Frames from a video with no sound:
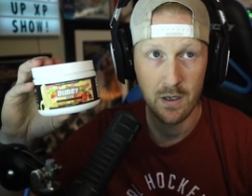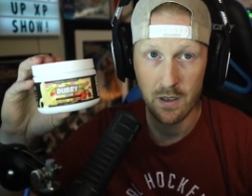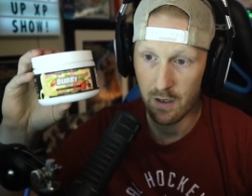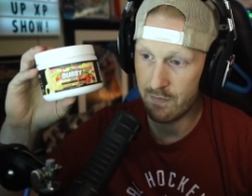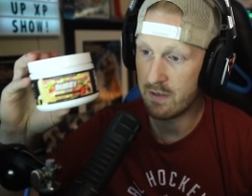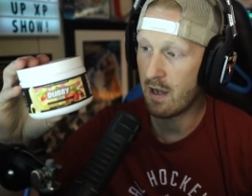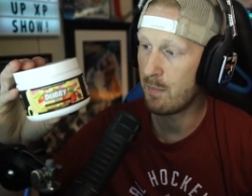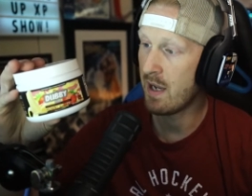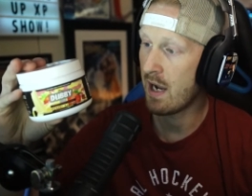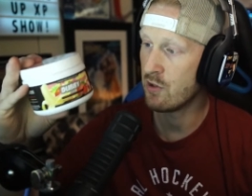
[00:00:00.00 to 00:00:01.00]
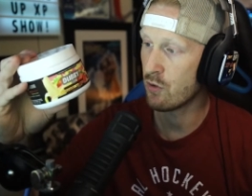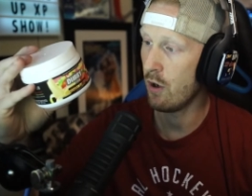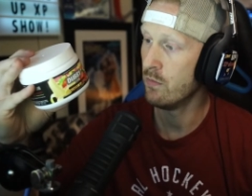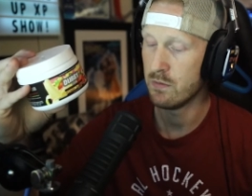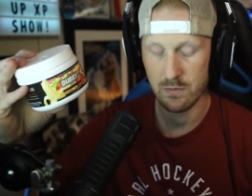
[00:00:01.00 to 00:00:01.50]
of the Dubby Hydro.
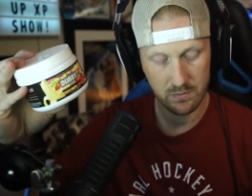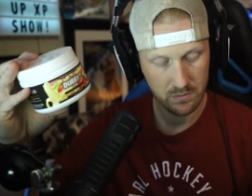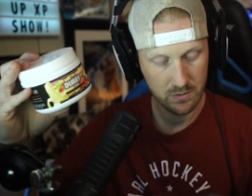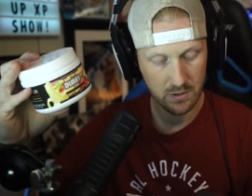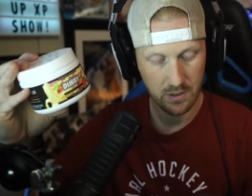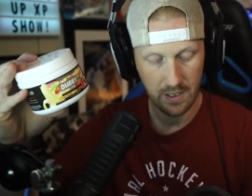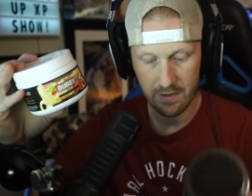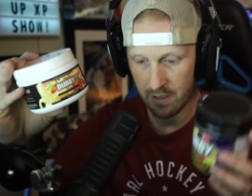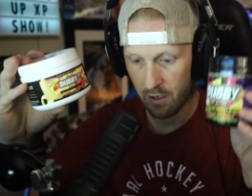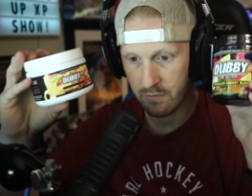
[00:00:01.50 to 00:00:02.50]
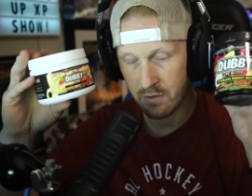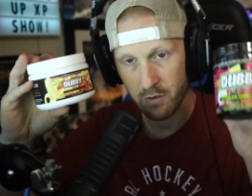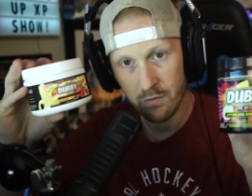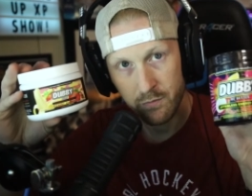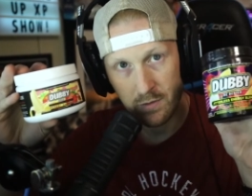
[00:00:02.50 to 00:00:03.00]
And then also
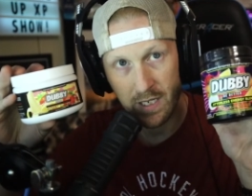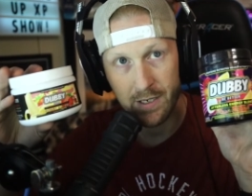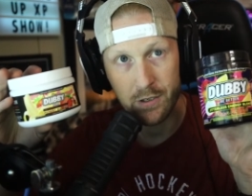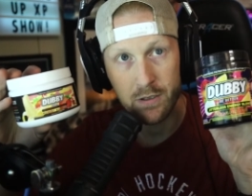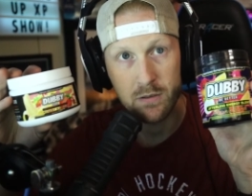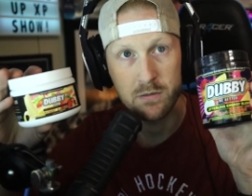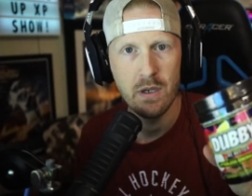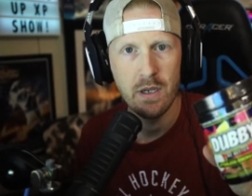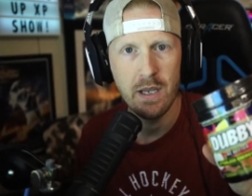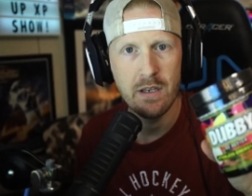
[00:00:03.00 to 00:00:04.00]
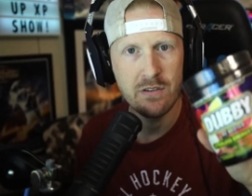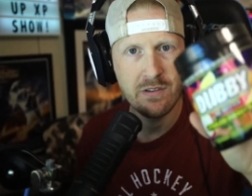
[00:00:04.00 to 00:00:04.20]
for later, it is